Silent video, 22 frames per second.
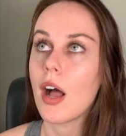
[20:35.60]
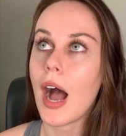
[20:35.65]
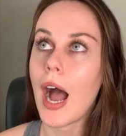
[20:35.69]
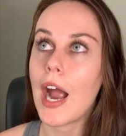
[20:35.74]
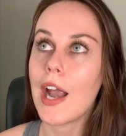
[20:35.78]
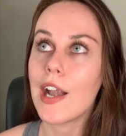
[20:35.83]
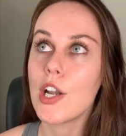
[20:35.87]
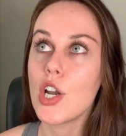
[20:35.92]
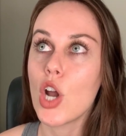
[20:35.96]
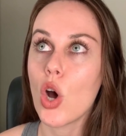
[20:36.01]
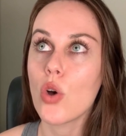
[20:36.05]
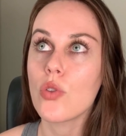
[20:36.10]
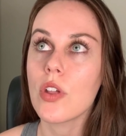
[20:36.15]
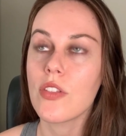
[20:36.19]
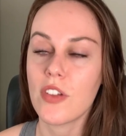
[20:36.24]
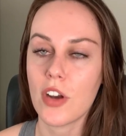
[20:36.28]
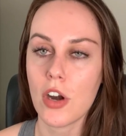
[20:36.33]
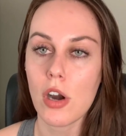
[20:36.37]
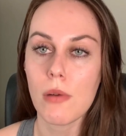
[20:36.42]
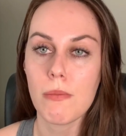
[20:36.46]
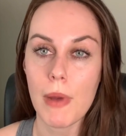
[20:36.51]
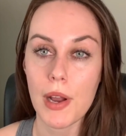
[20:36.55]
I know that
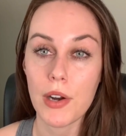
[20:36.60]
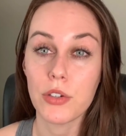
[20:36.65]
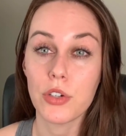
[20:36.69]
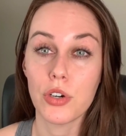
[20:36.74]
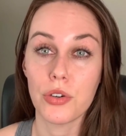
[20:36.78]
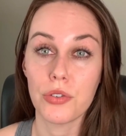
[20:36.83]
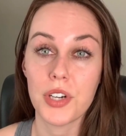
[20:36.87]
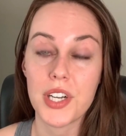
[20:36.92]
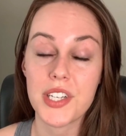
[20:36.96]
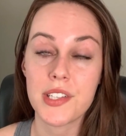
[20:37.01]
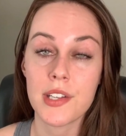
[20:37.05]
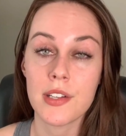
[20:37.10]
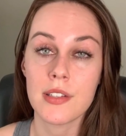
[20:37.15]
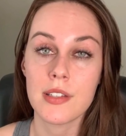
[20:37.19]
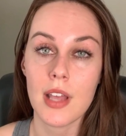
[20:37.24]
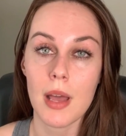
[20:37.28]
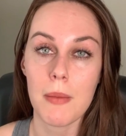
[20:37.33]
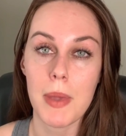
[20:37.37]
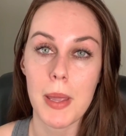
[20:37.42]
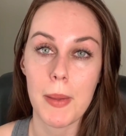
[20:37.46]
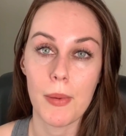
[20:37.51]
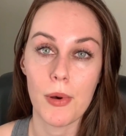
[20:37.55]
there are medical reasons
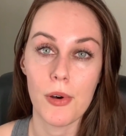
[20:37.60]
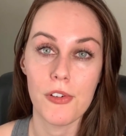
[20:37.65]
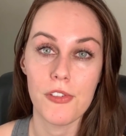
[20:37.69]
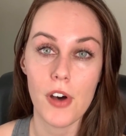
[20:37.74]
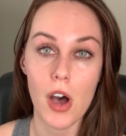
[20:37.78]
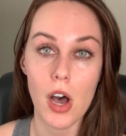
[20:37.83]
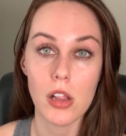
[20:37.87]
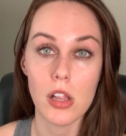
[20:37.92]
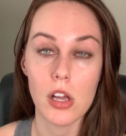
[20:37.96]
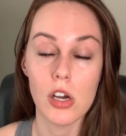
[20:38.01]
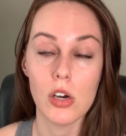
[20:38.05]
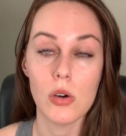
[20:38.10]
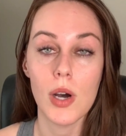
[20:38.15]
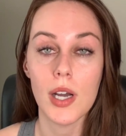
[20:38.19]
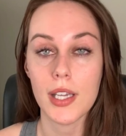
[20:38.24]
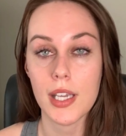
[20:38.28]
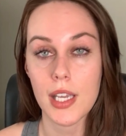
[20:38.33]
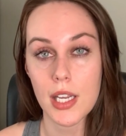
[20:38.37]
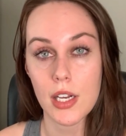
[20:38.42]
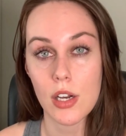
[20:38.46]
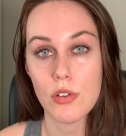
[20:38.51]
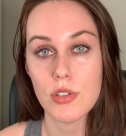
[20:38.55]
that people follow a
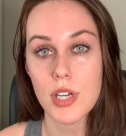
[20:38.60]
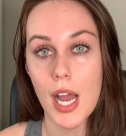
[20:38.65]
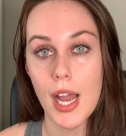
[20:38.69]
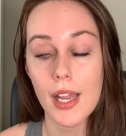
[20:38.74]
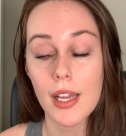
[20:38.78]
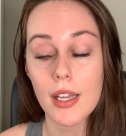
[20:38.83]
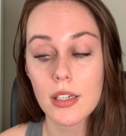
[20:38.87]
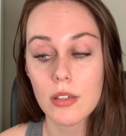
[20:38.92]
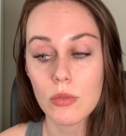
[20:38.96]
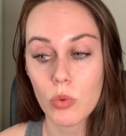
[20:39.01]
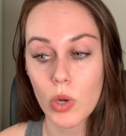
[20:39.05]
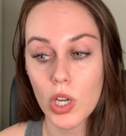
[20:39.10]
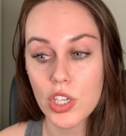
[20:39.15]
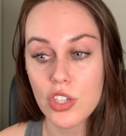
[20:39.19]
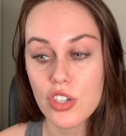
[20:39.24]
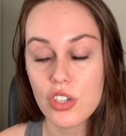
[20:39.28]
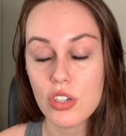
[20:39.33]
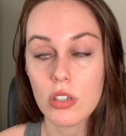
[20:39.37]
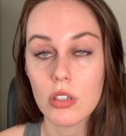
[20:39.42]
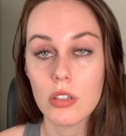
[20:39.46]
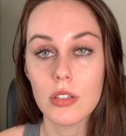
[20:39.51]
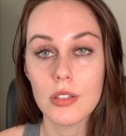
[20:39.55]
keto diet,
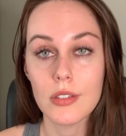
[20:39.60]
which